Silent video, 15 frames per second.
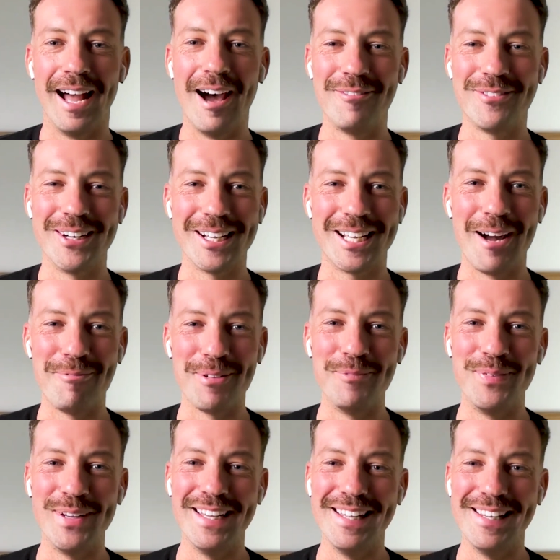after a couple
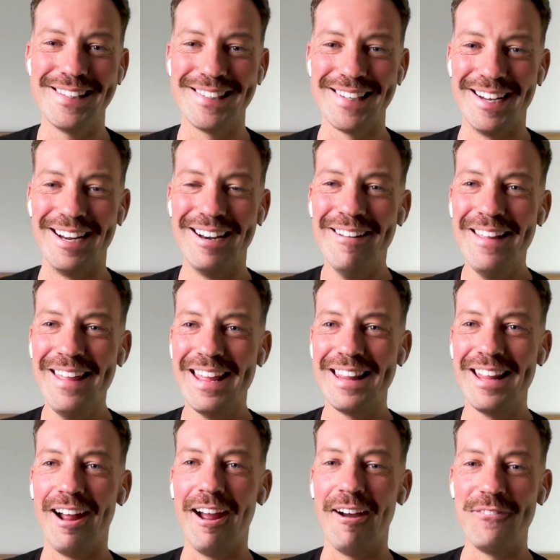of beers, so
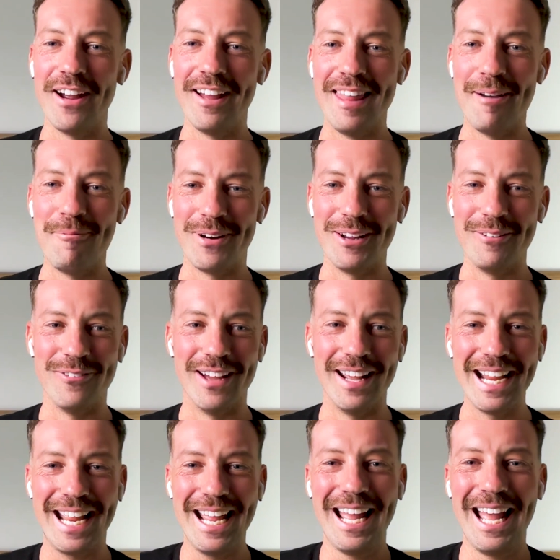like, I found that pretty
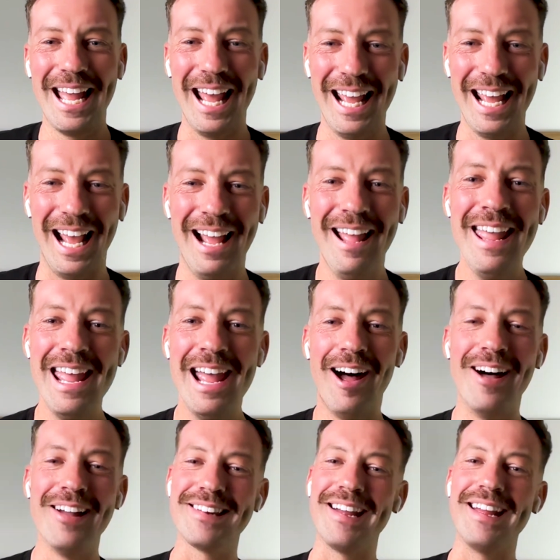funny. I
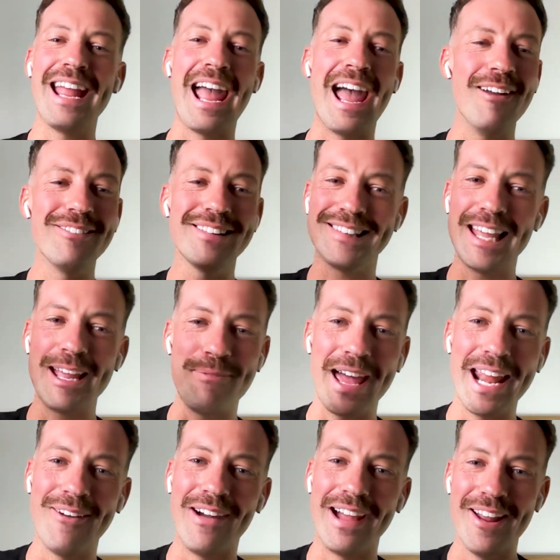was like, yeah, he'll sleep
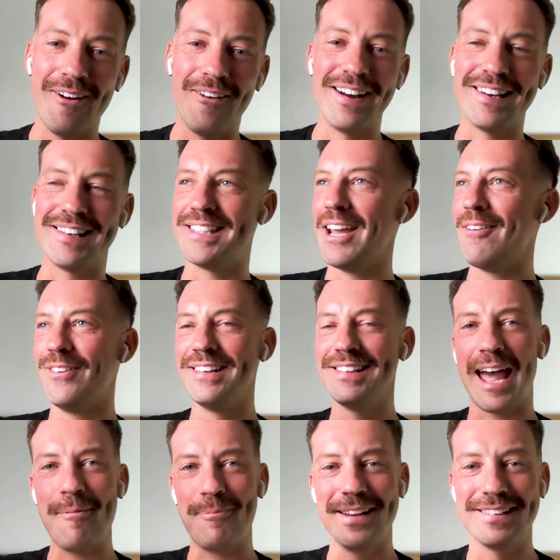anyway. Uh, no worries. Steph was
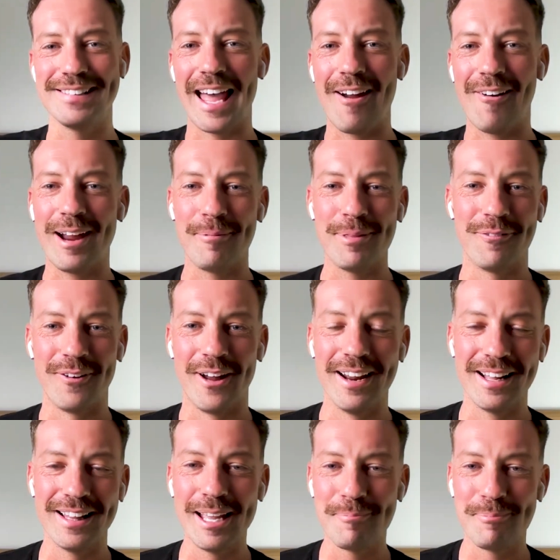happy as Larry up the front
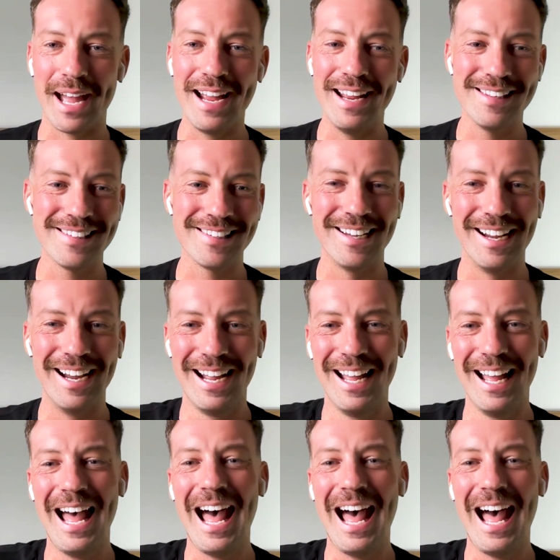of clickbait, so.